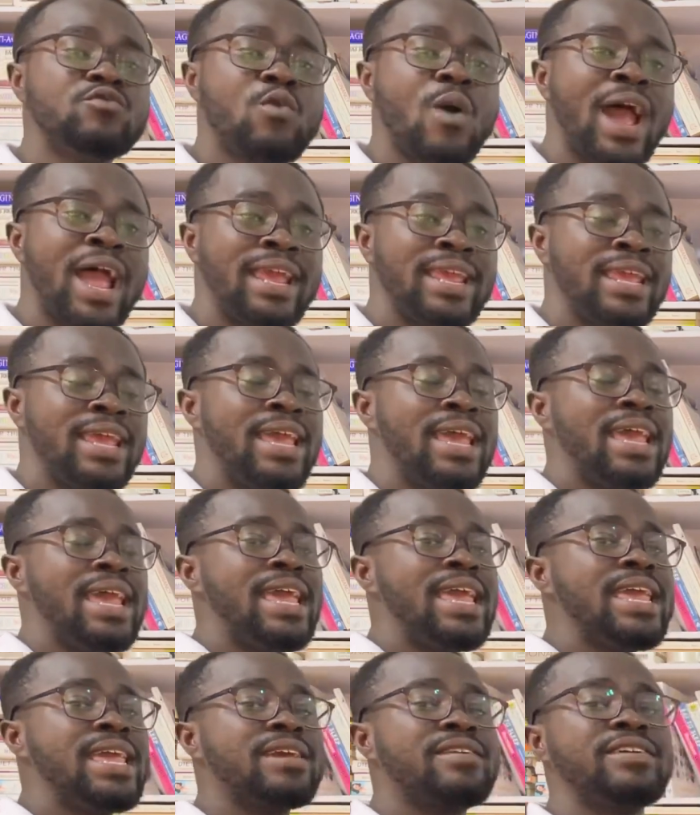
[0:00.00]
why
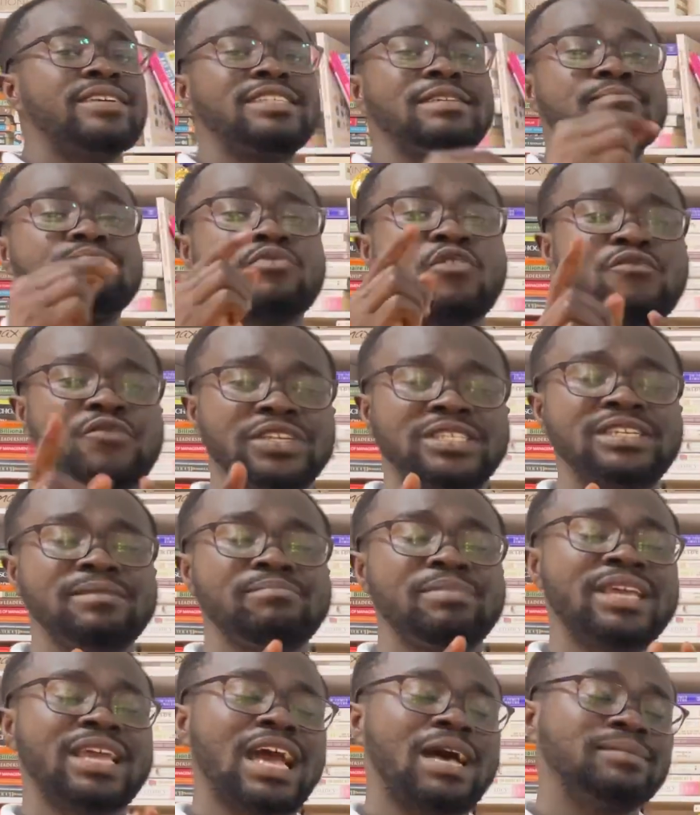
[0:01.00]
increase in provision
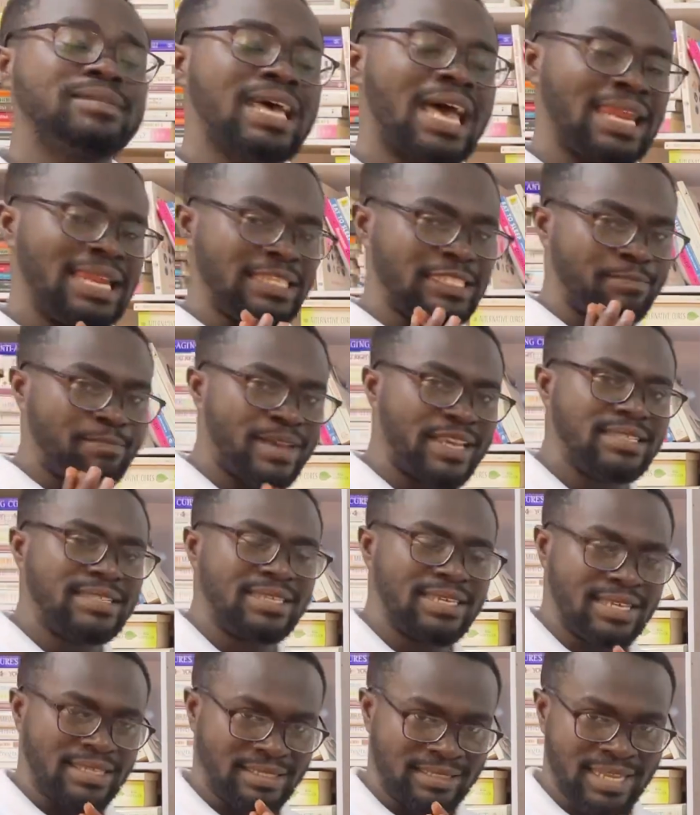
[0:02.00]
becomes an expense
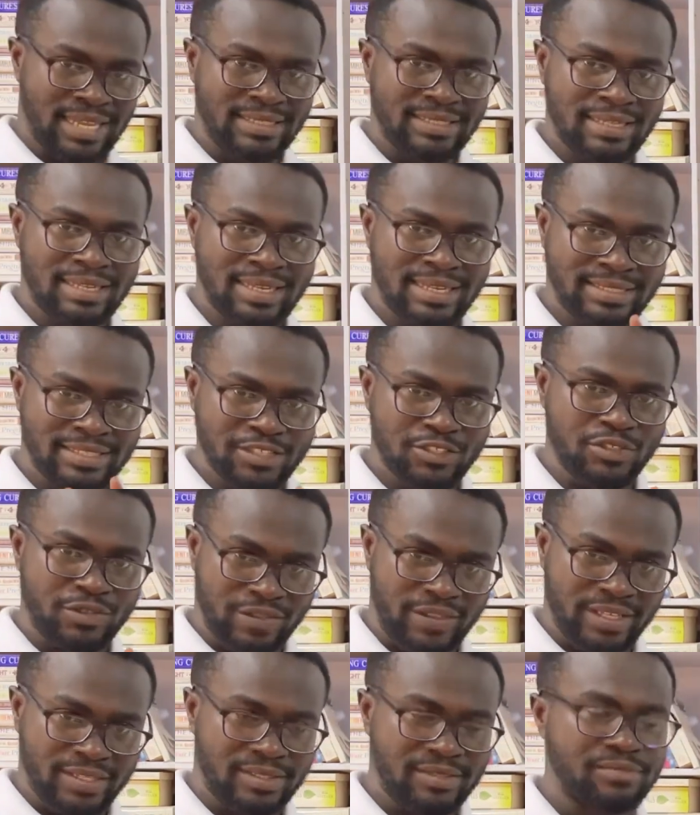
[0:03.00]
is that, listen to
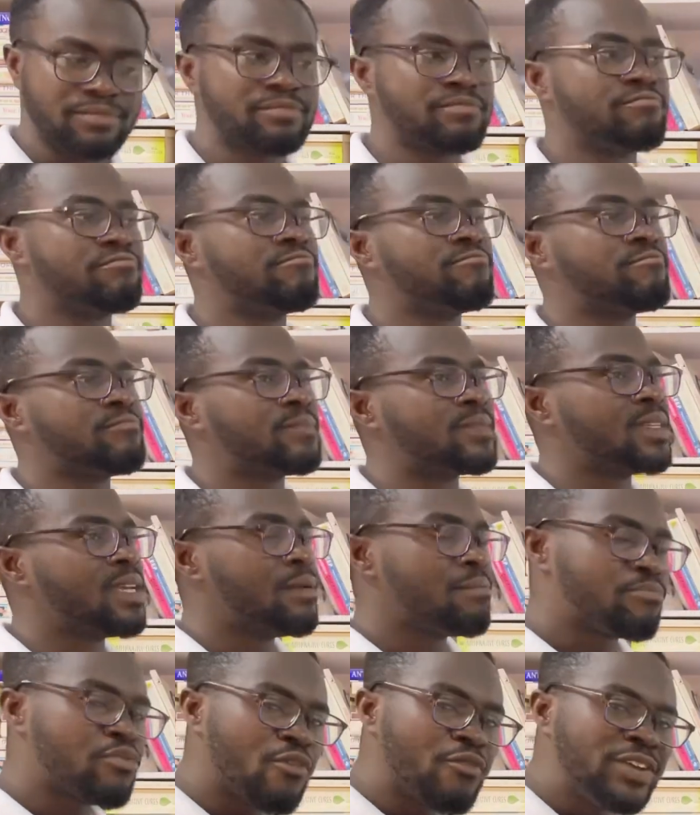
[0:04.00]
this.
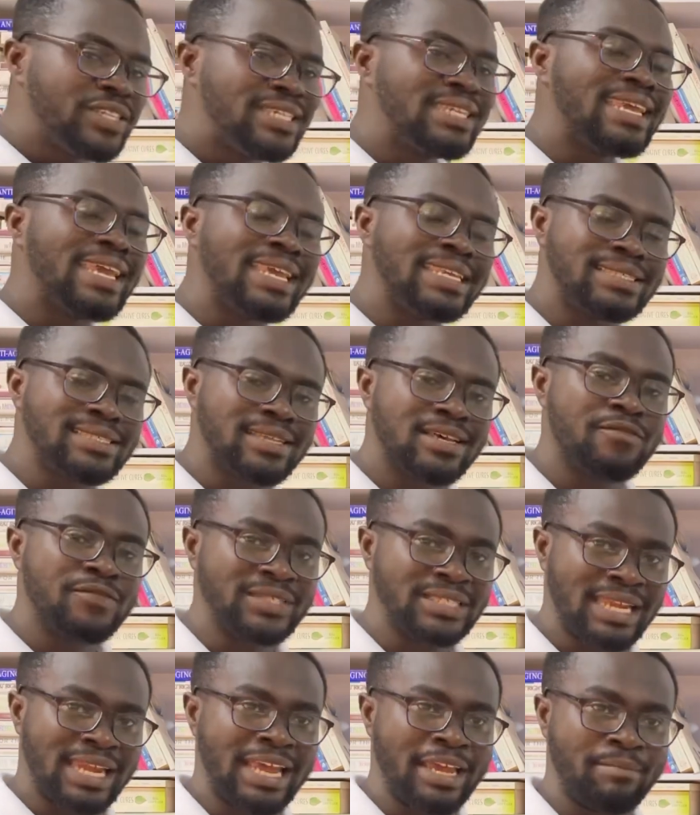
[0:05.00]
Provision itself is a
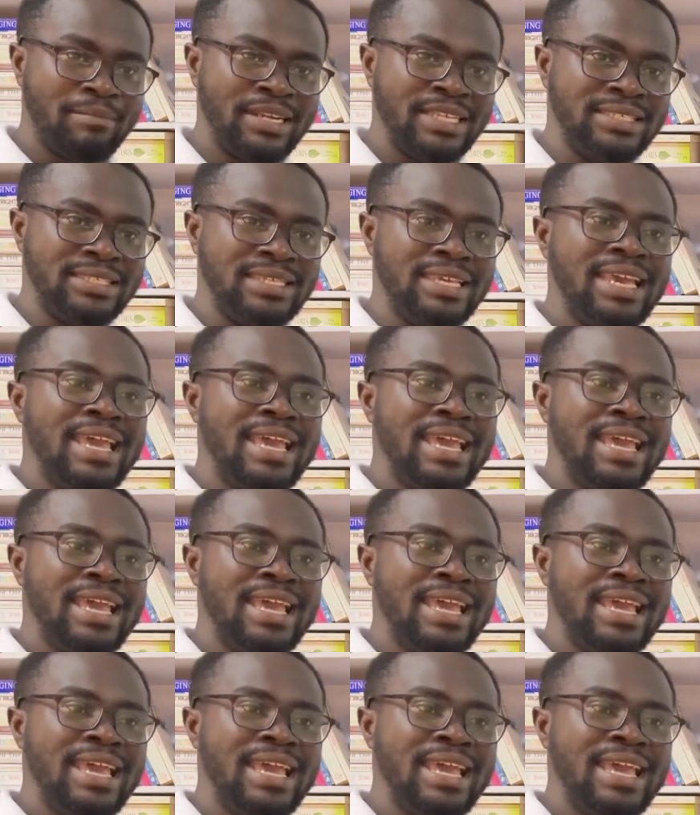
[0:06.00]
liability.